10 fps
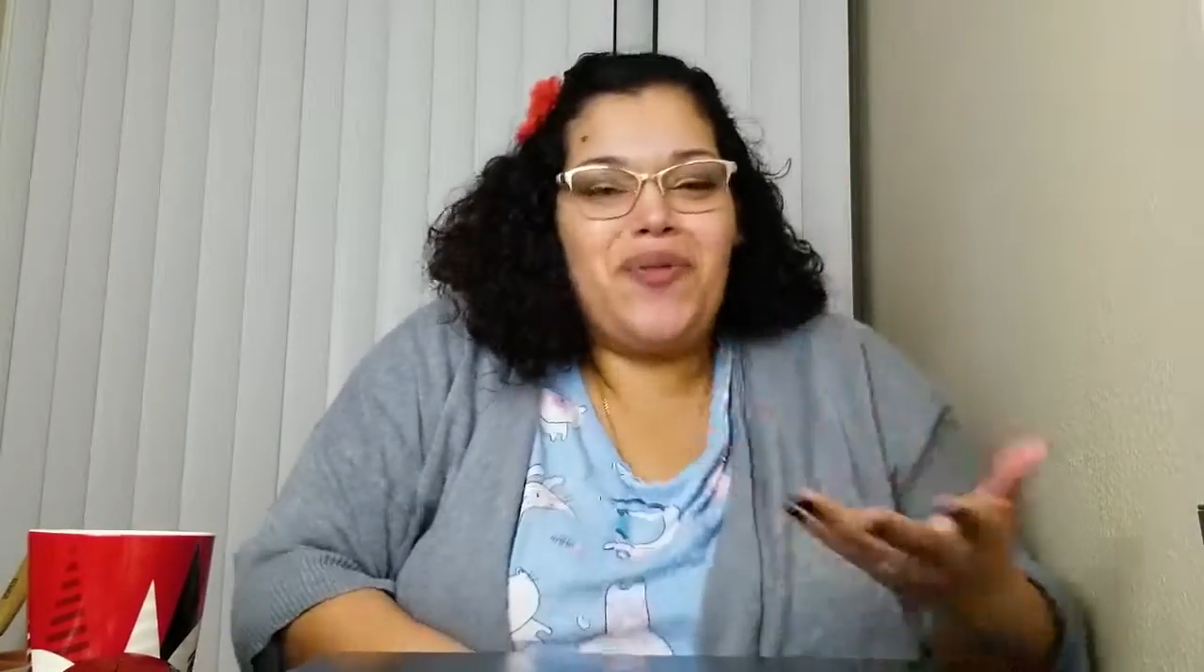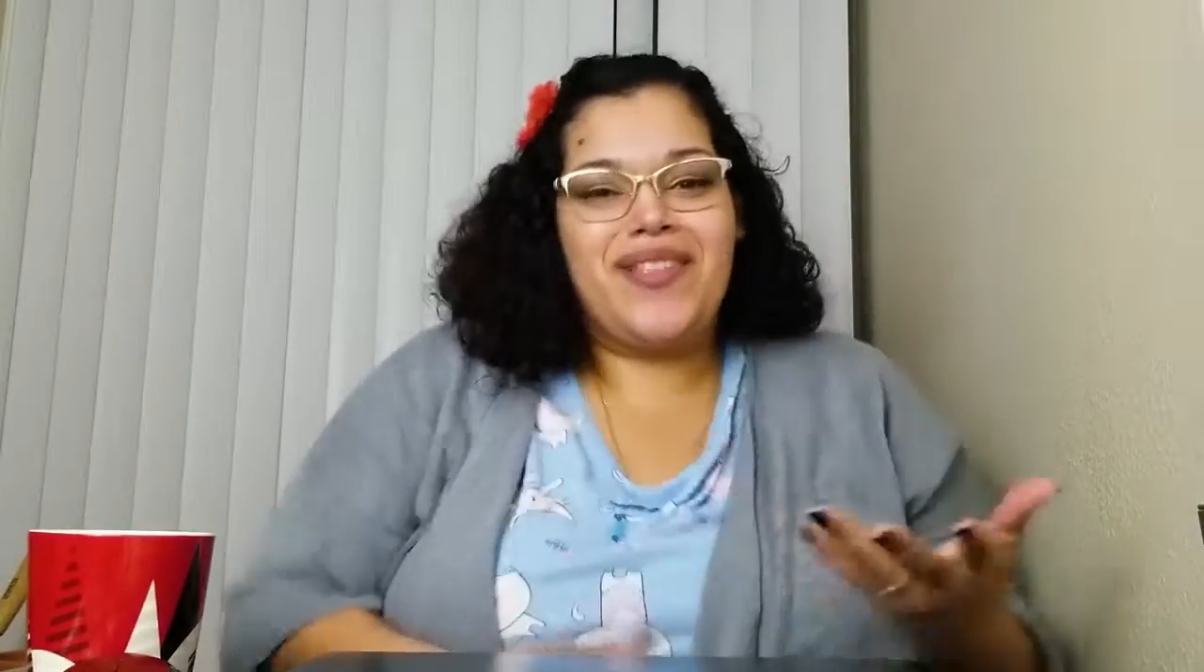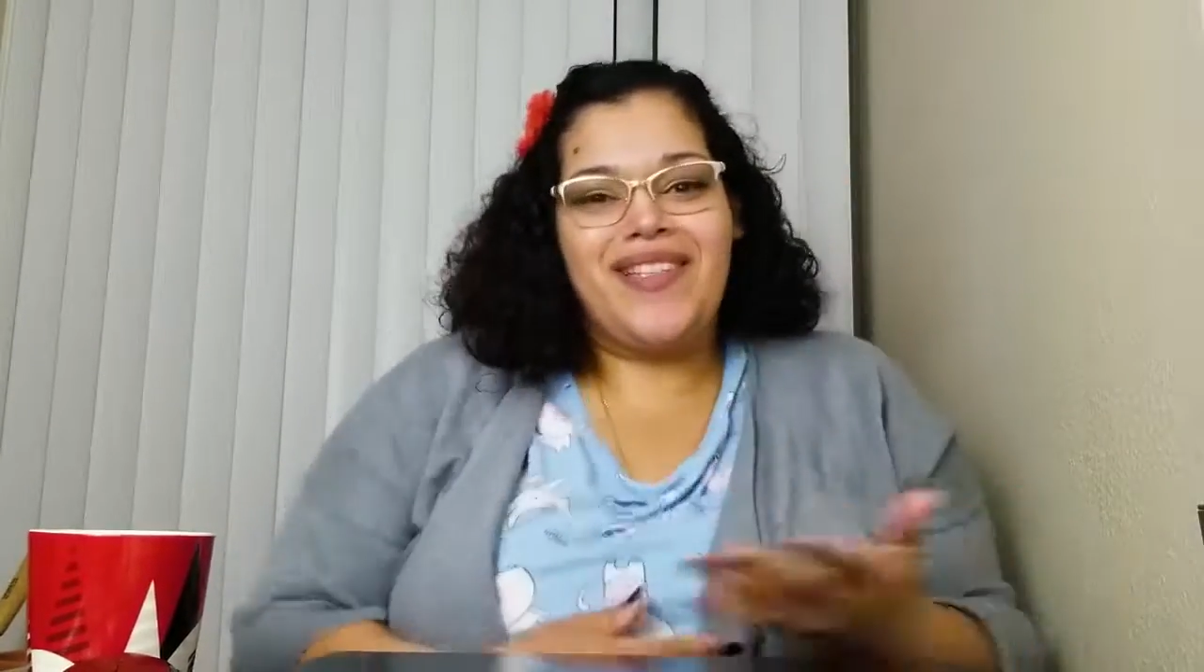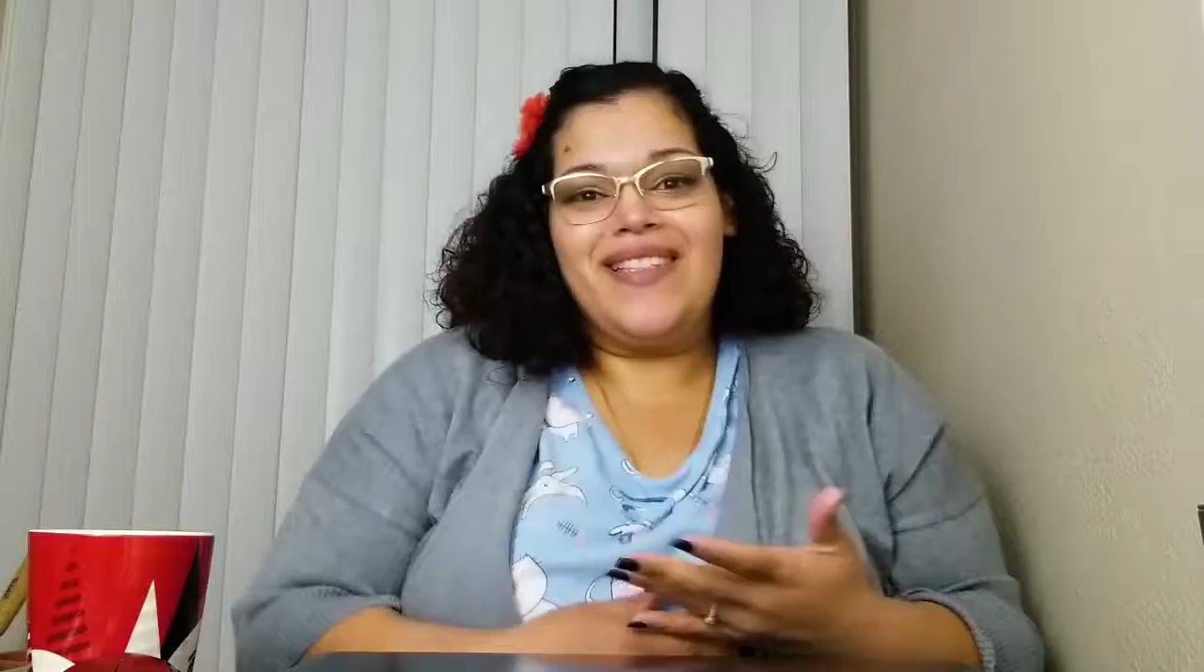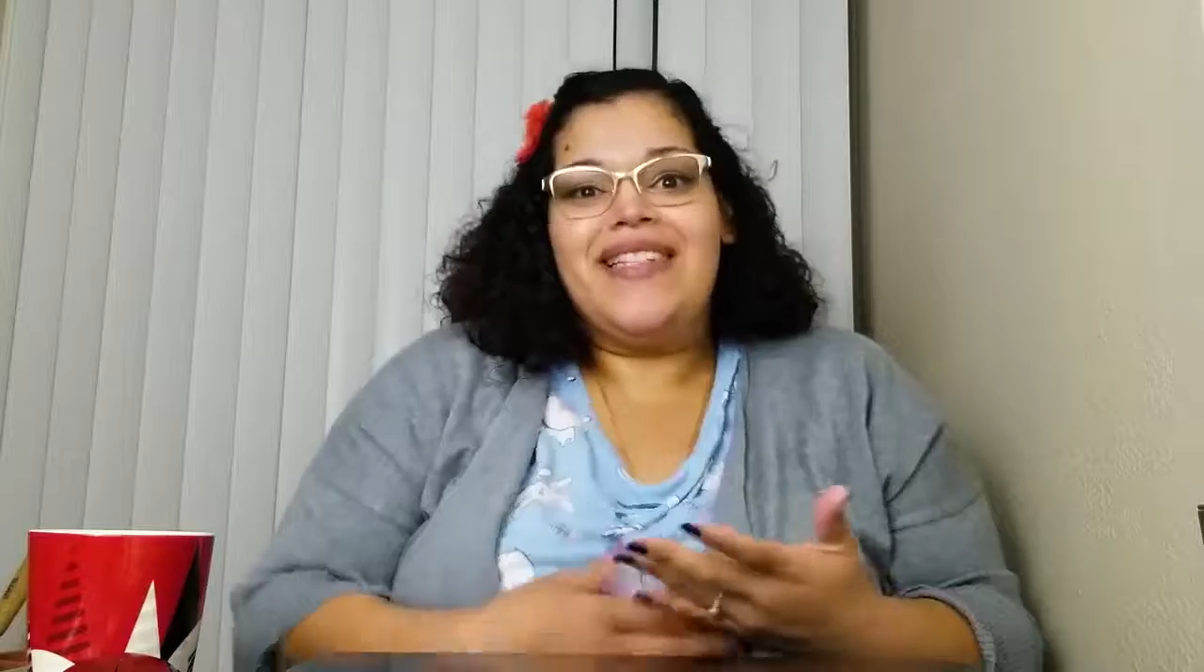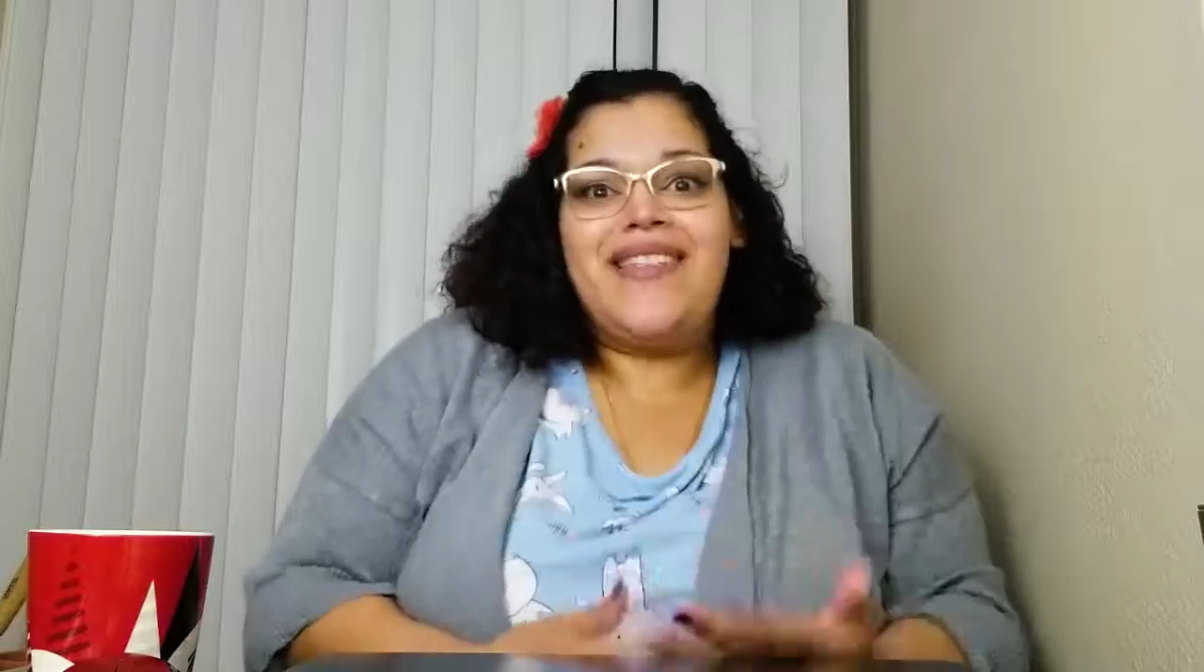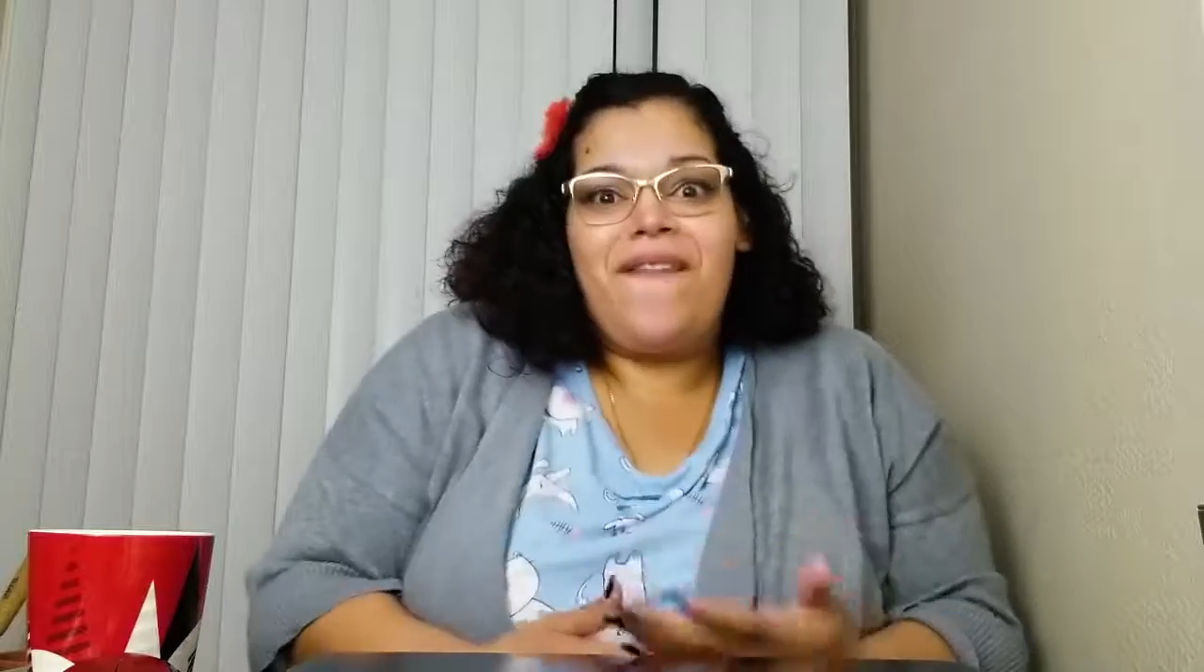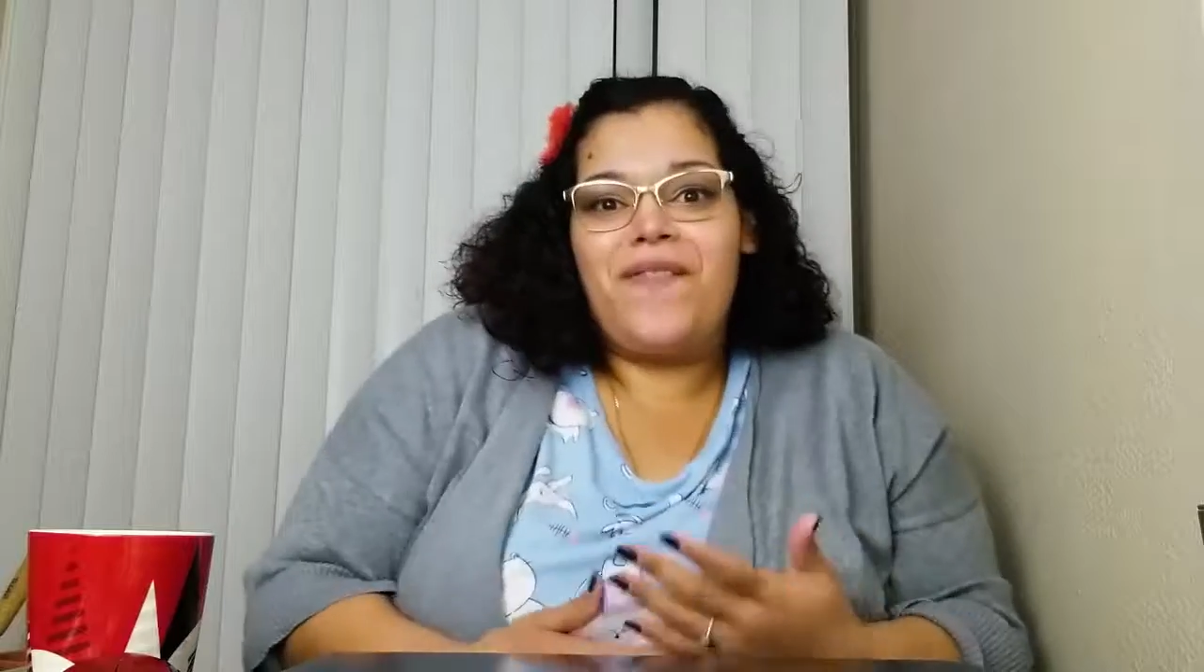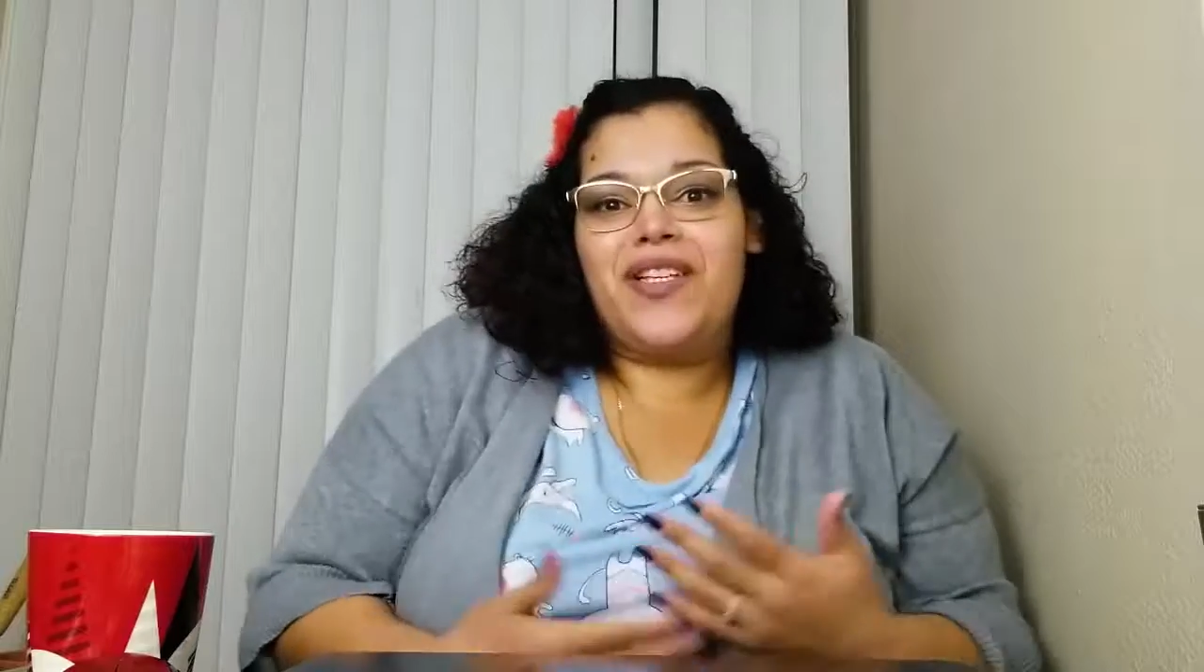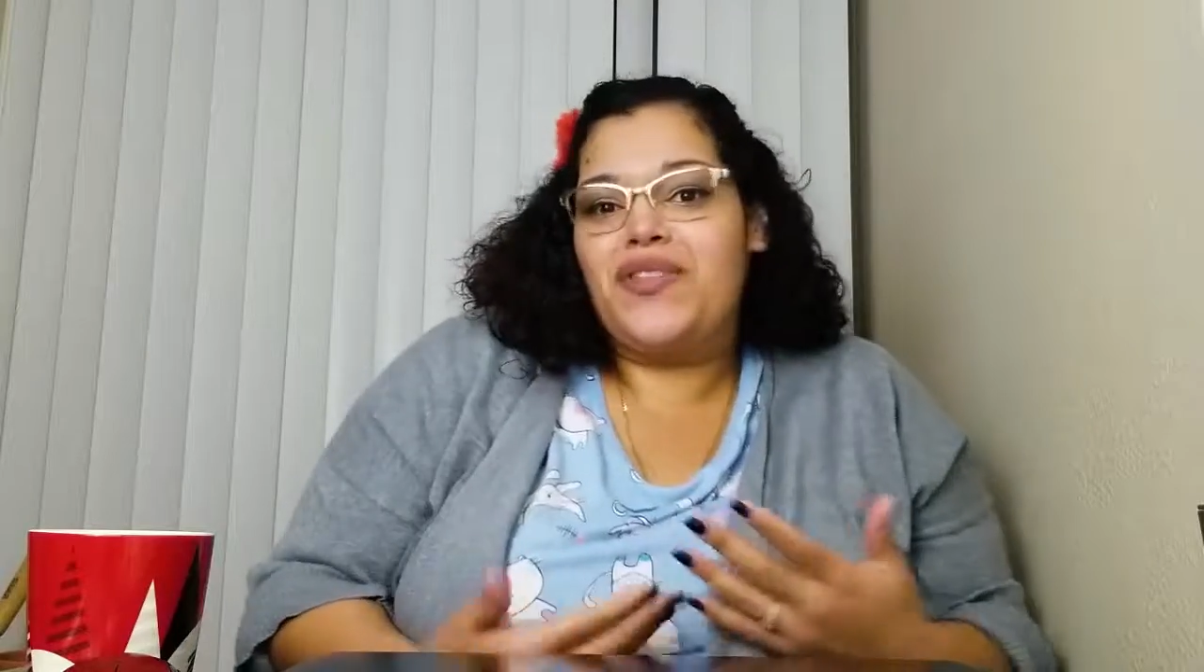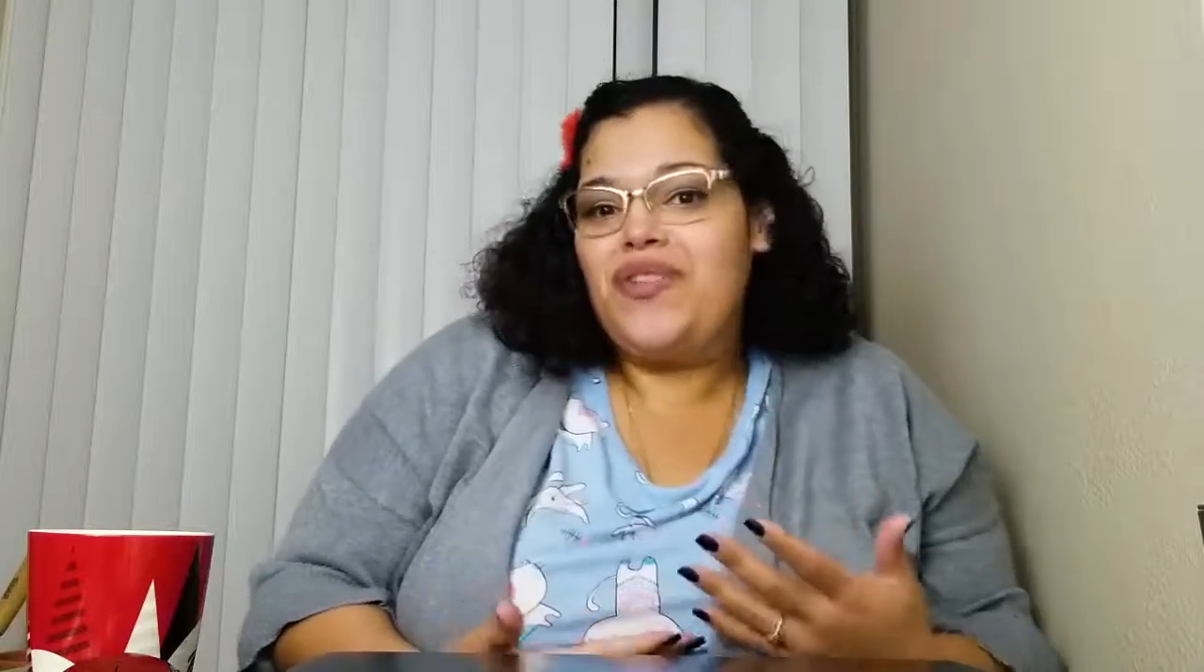it's a Netflix